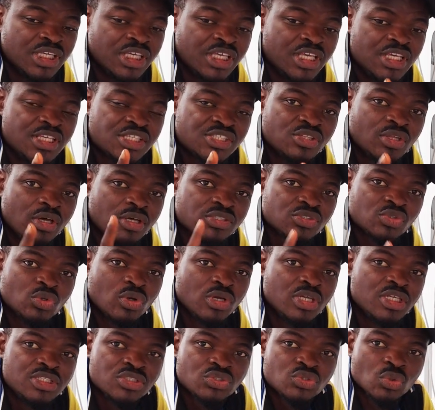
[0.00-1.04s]
is not
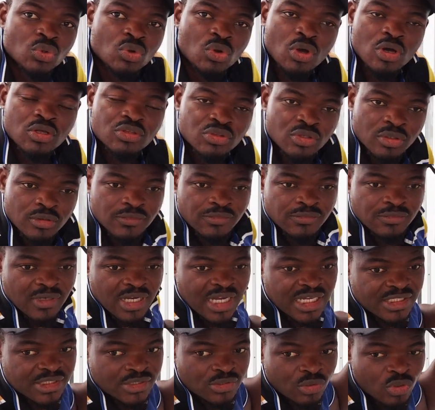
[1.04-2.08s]
going to cut off
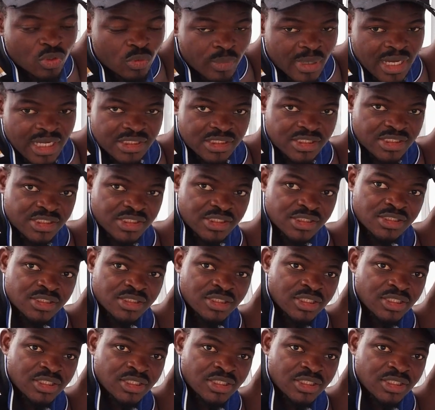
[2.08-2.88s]
as low battery.